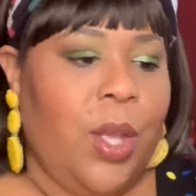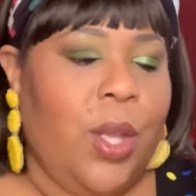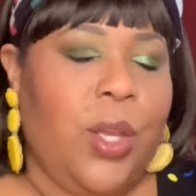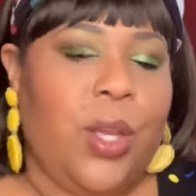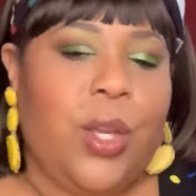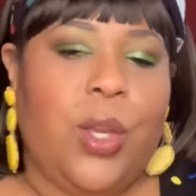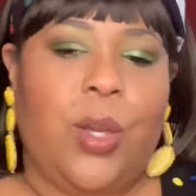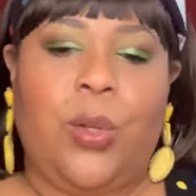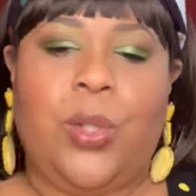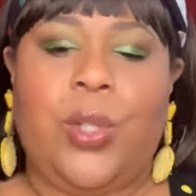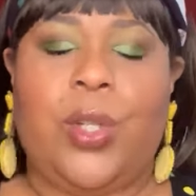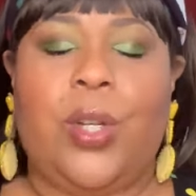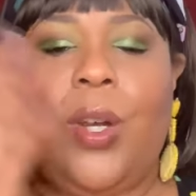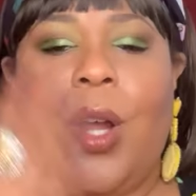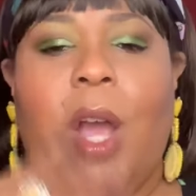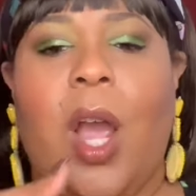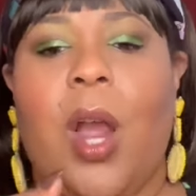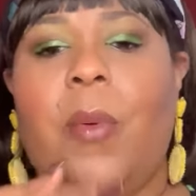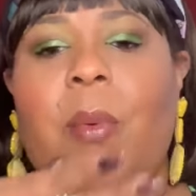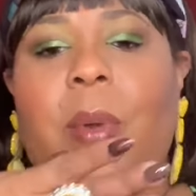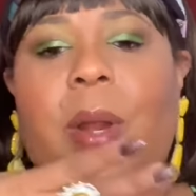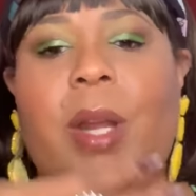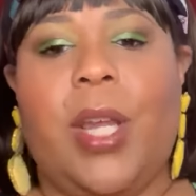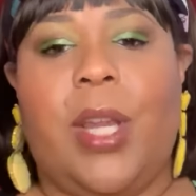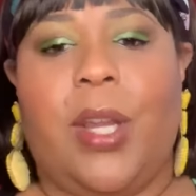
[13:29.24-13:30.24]
You should
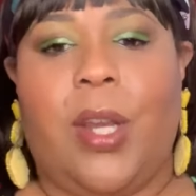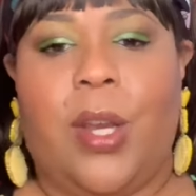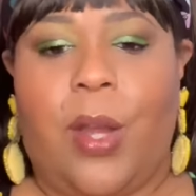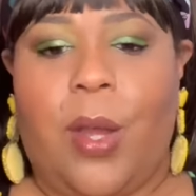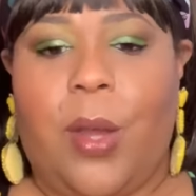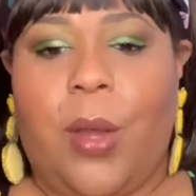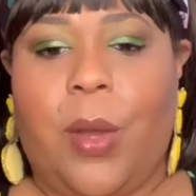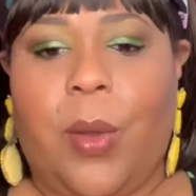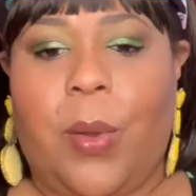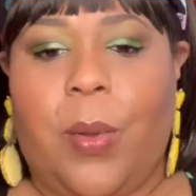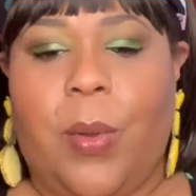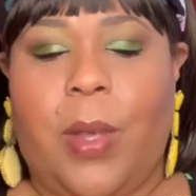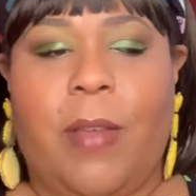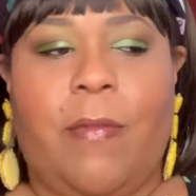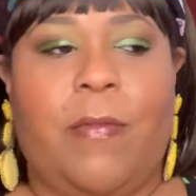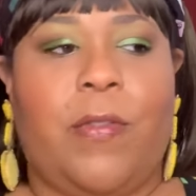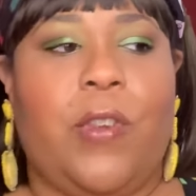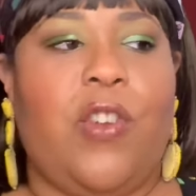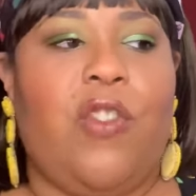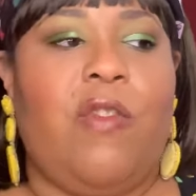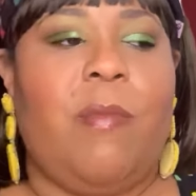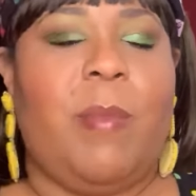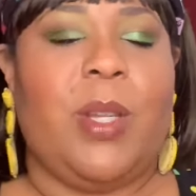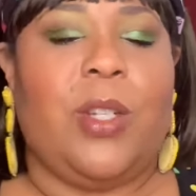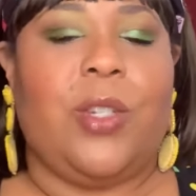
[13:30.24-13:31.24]
already know, if
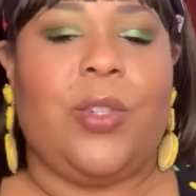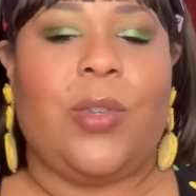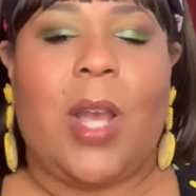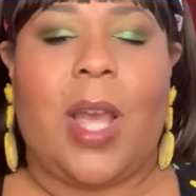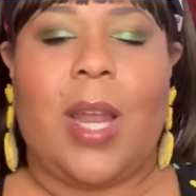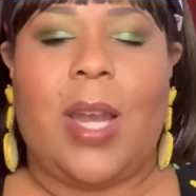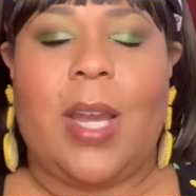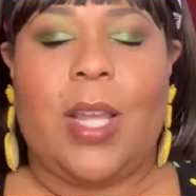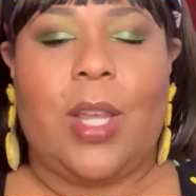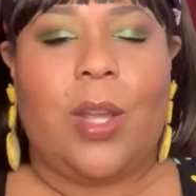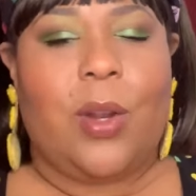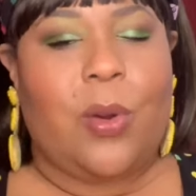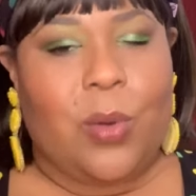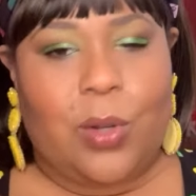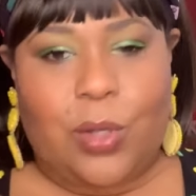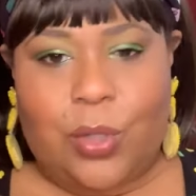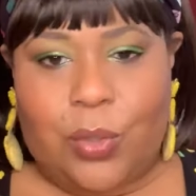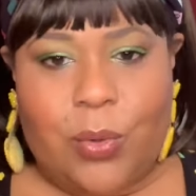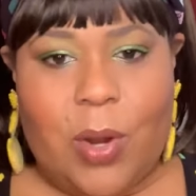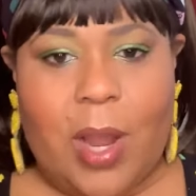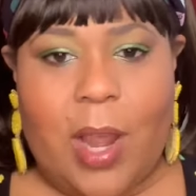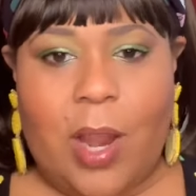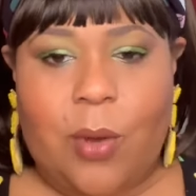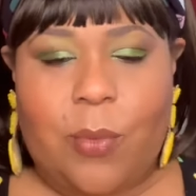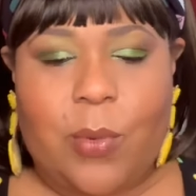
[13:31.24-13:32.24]
you've been trying to get on
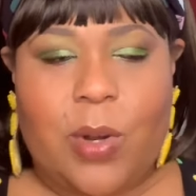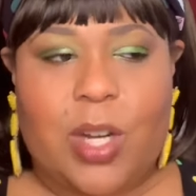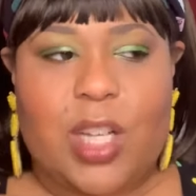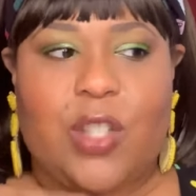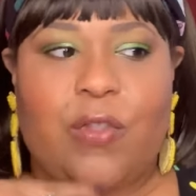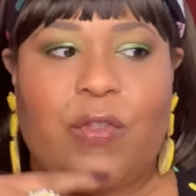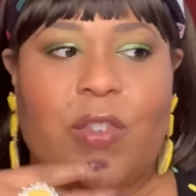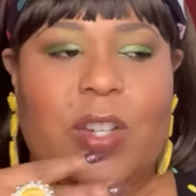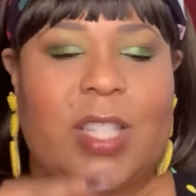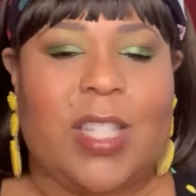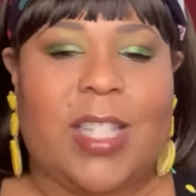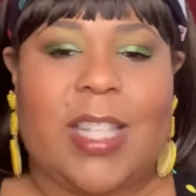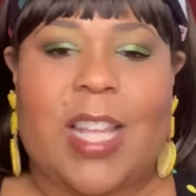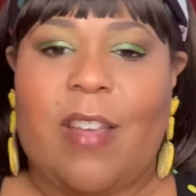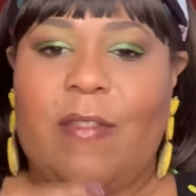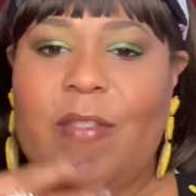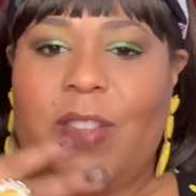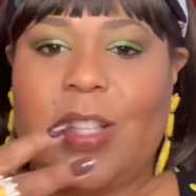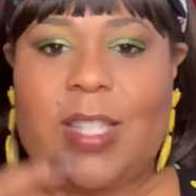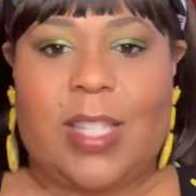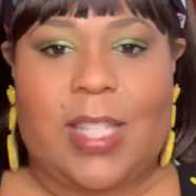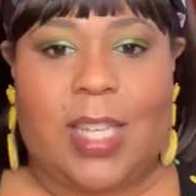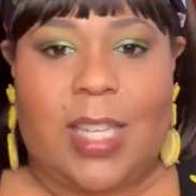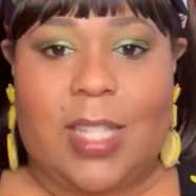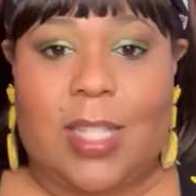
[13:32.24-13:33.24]
Drag Race for
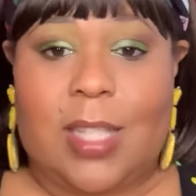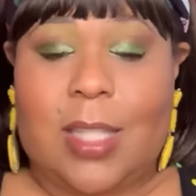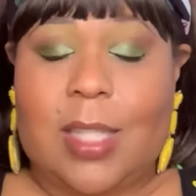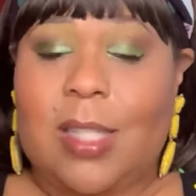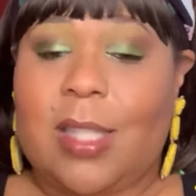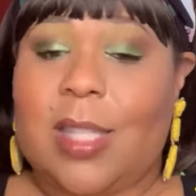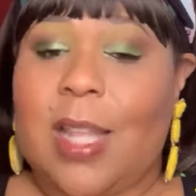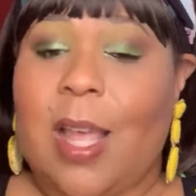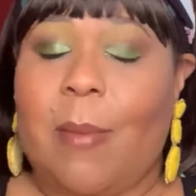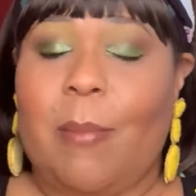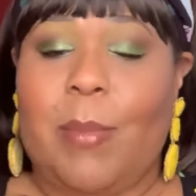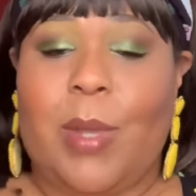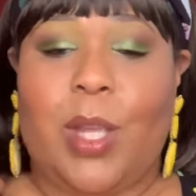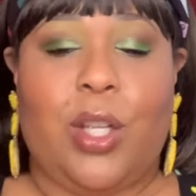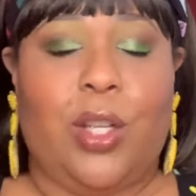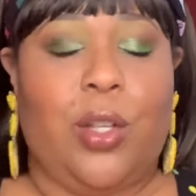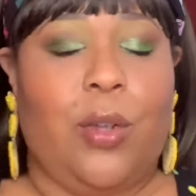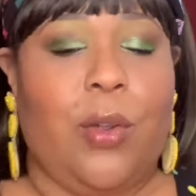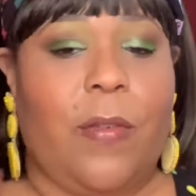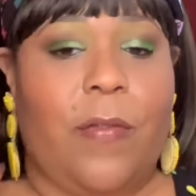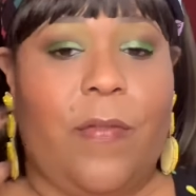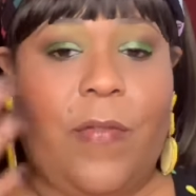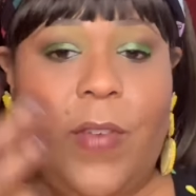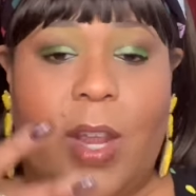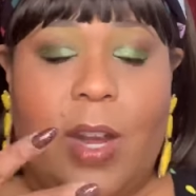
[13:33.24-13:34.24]
7 seasons, that means
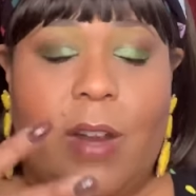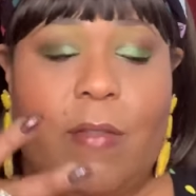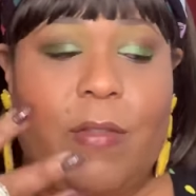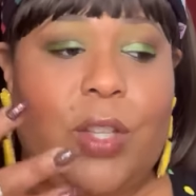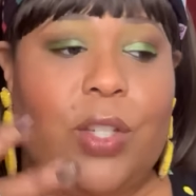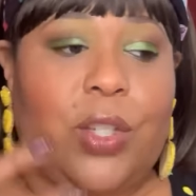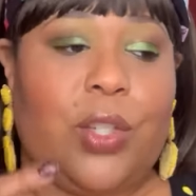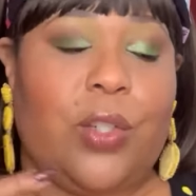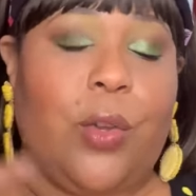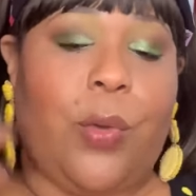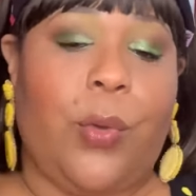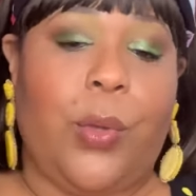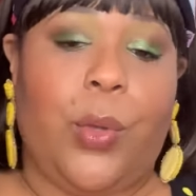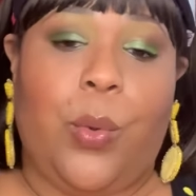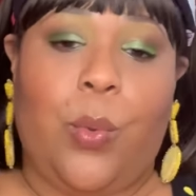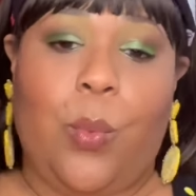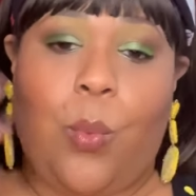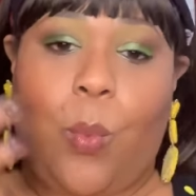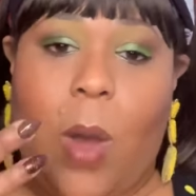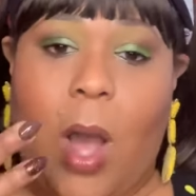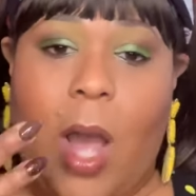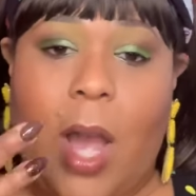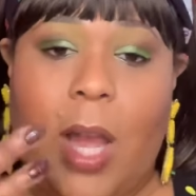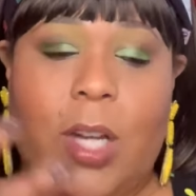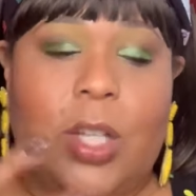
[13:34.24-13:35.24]
you're a fan of the show, you
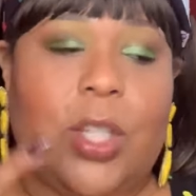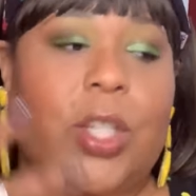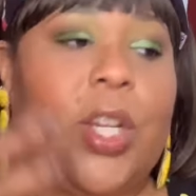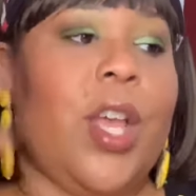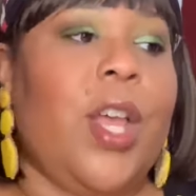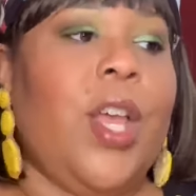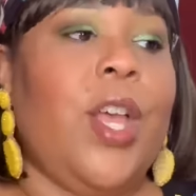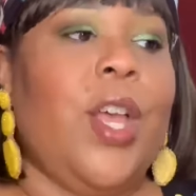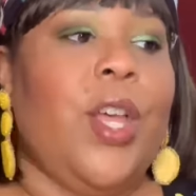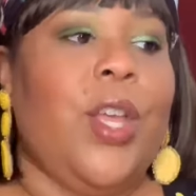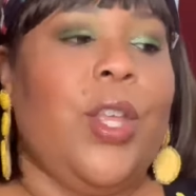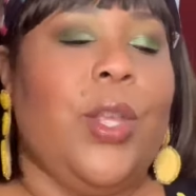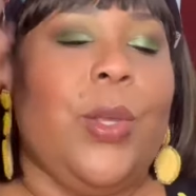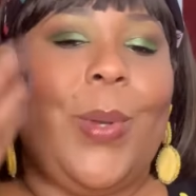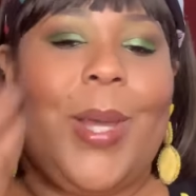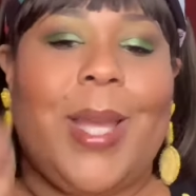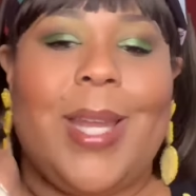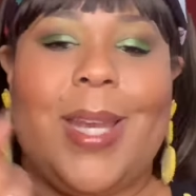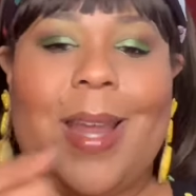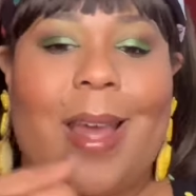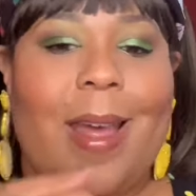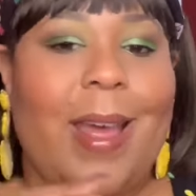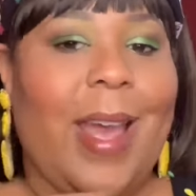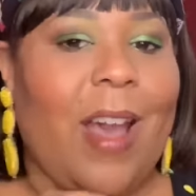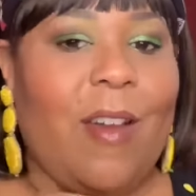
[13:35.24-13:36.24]
watch. You
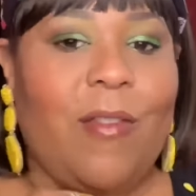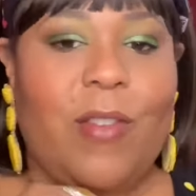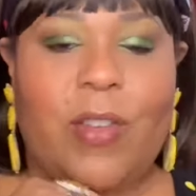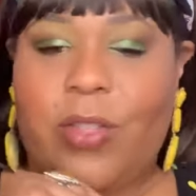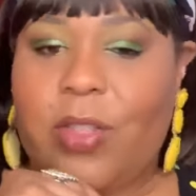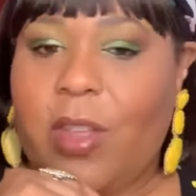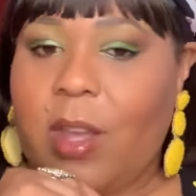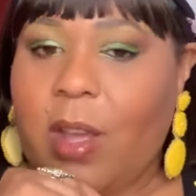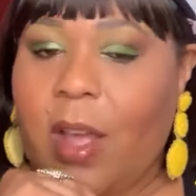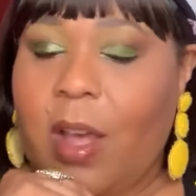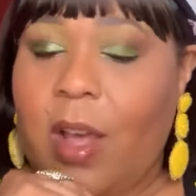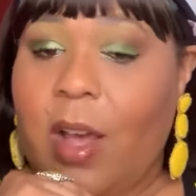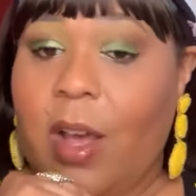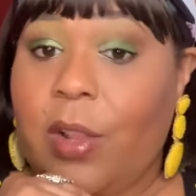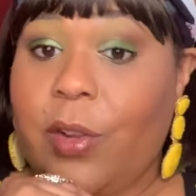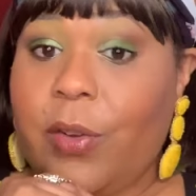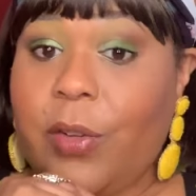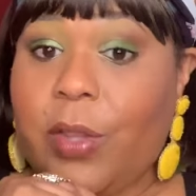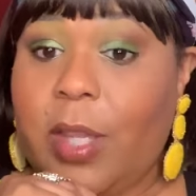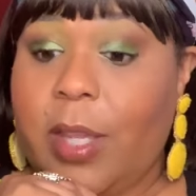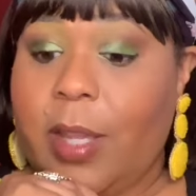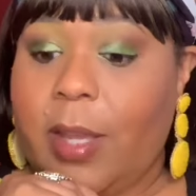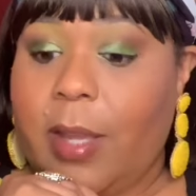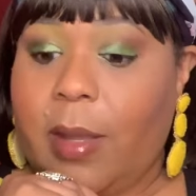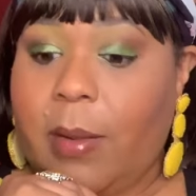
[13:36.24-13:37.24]
cannot have a color
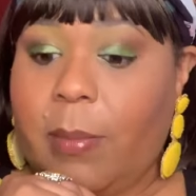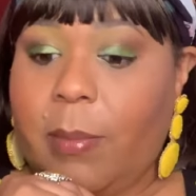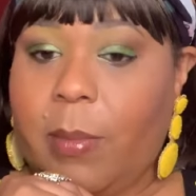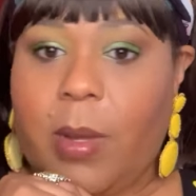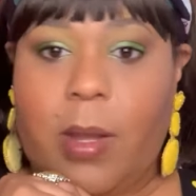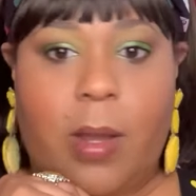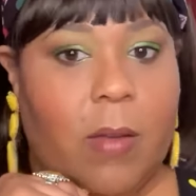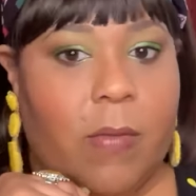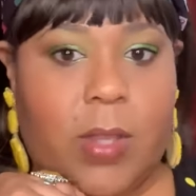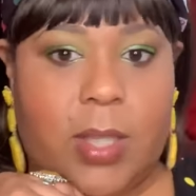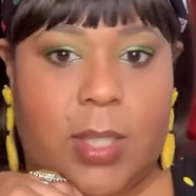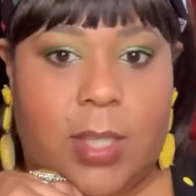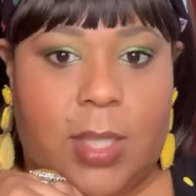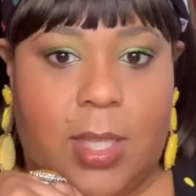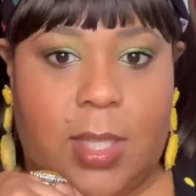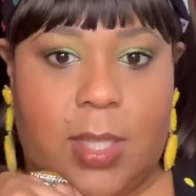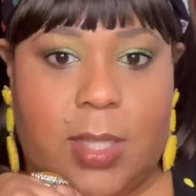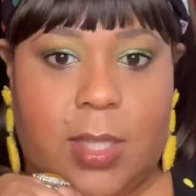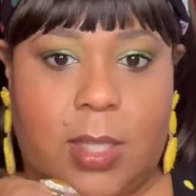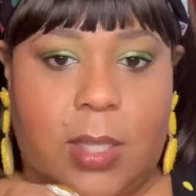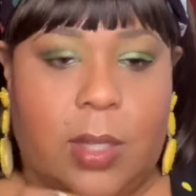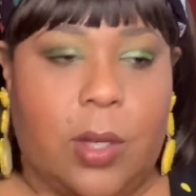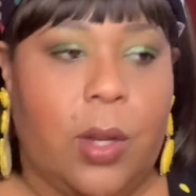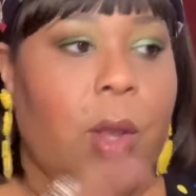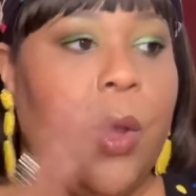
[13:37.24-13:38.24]
theme of the
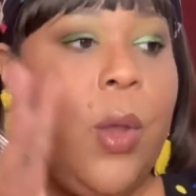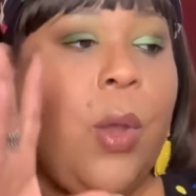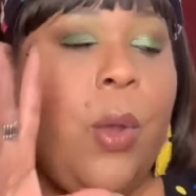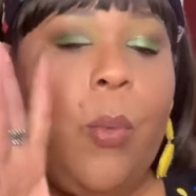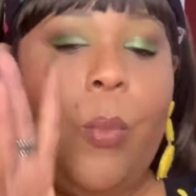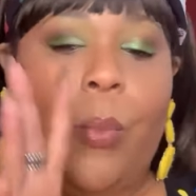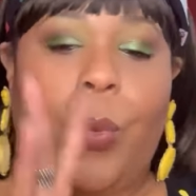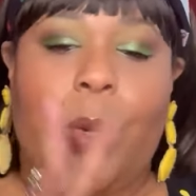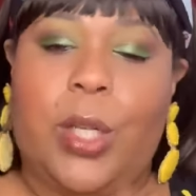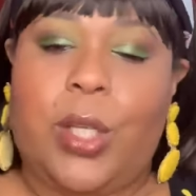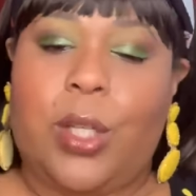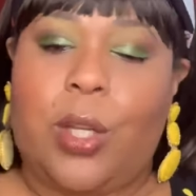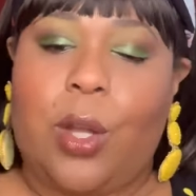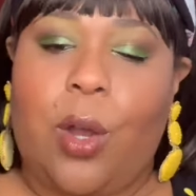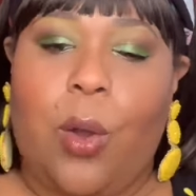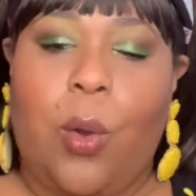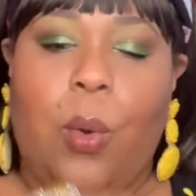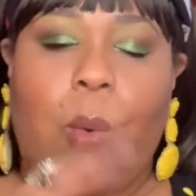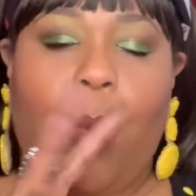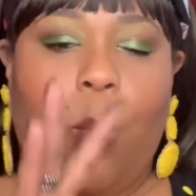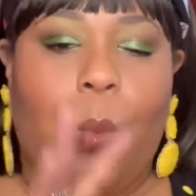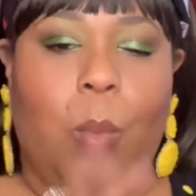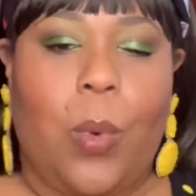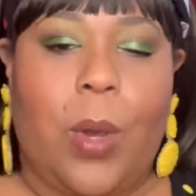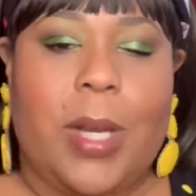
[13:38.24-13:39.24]
season. We
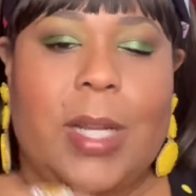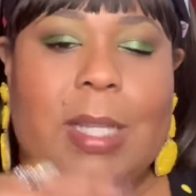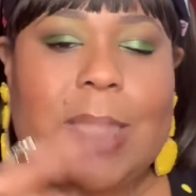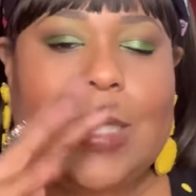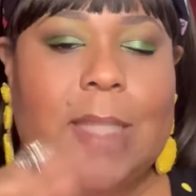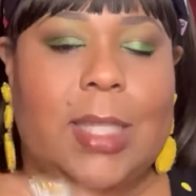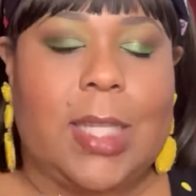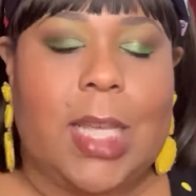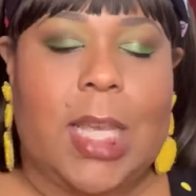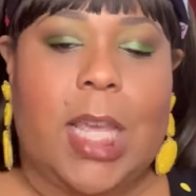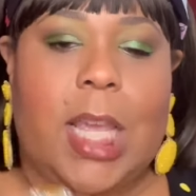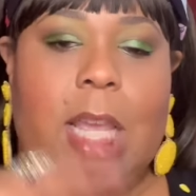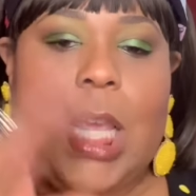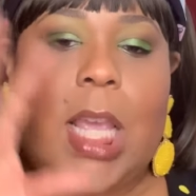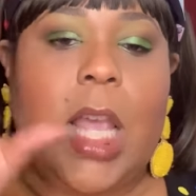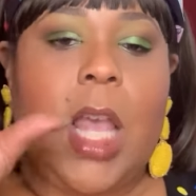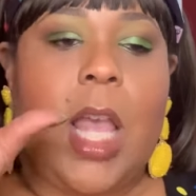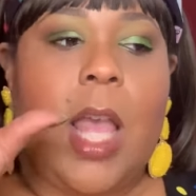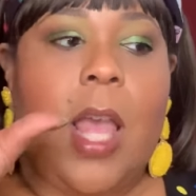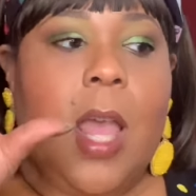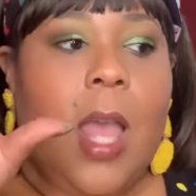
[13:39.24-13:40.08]
don't want to see,